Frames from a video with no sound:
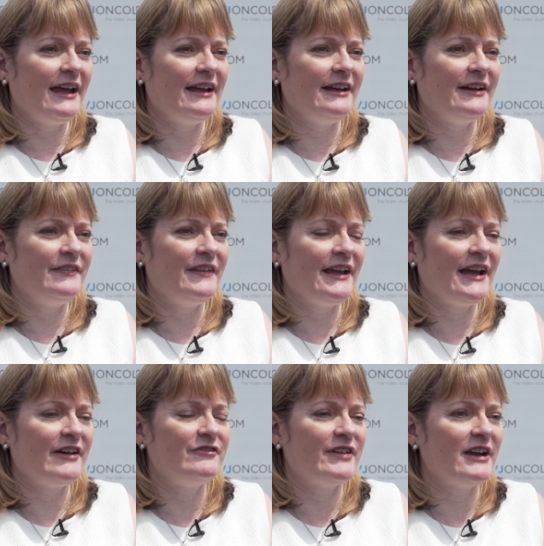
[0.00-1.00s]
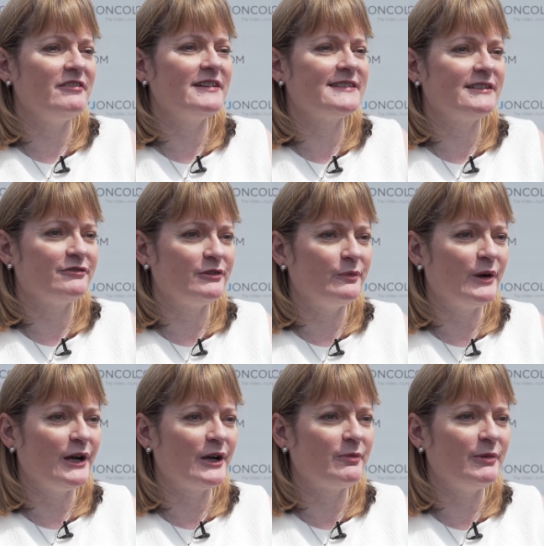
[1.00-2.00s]
and they have various different
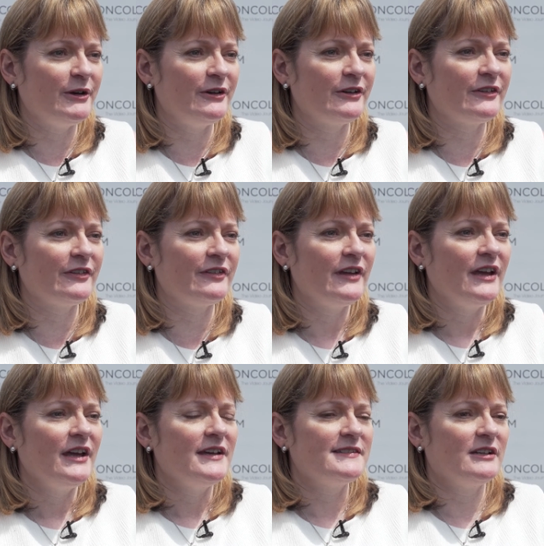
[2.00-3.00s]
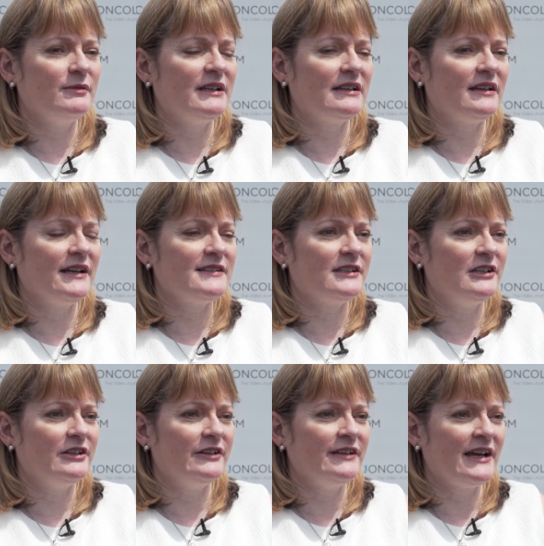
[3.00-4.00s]
workbooks. So we'd like to
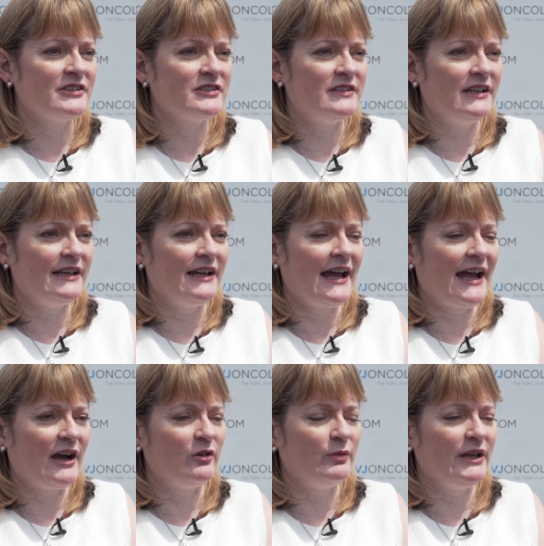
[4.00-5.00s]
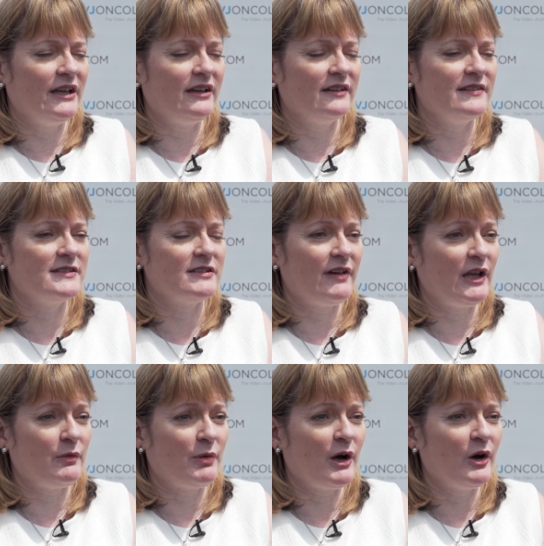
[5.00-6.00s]
look nationally at how we can
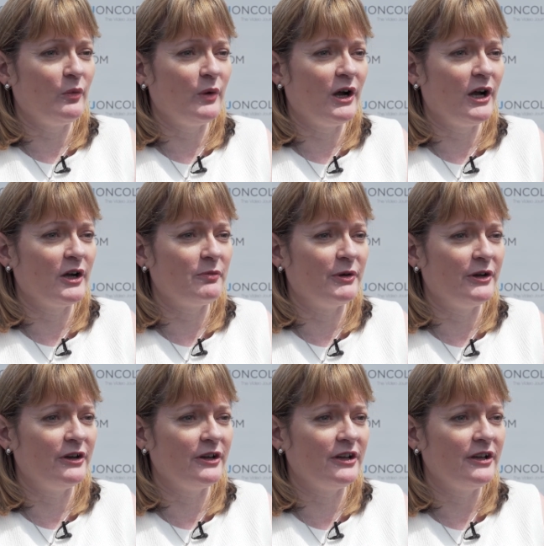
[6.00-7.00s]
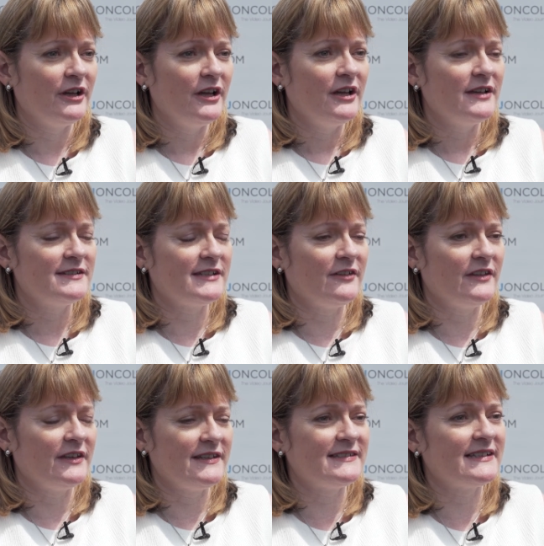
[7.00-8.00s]
develop our workbook so
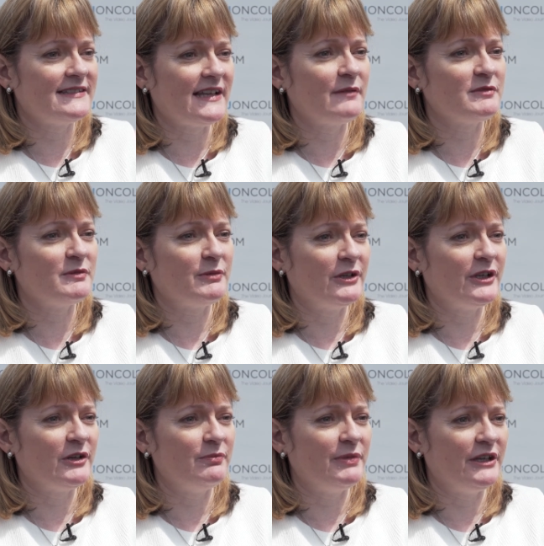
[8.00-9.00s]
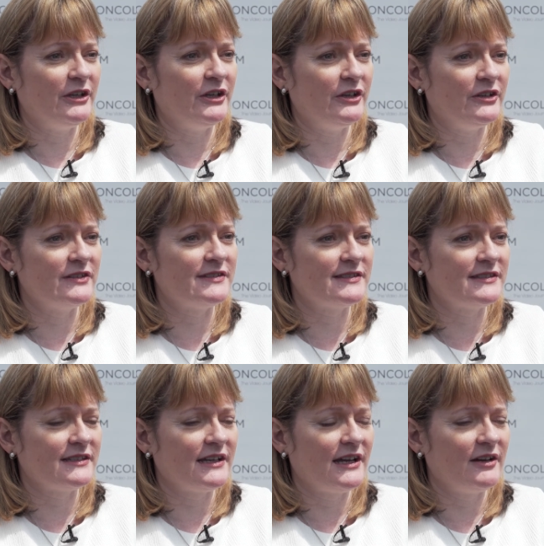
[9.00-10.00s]
that it's acceptable and can be used
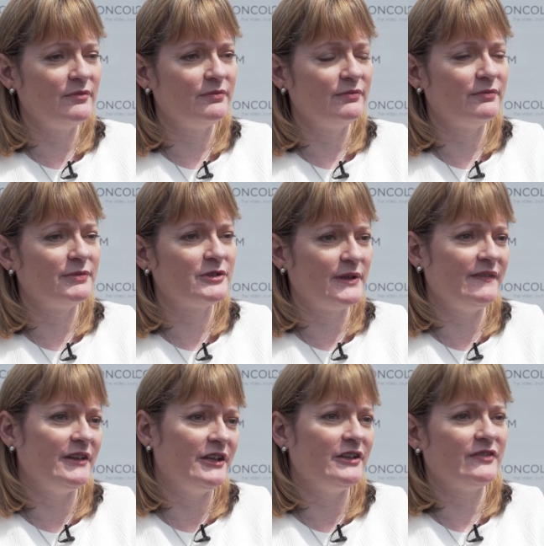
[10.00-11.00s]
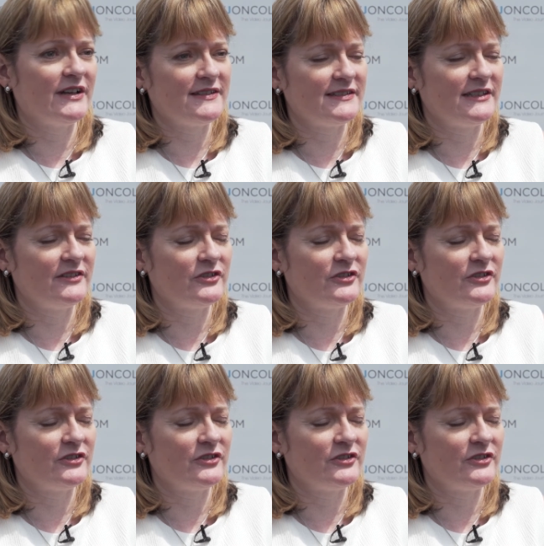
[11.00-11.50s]
between the university and the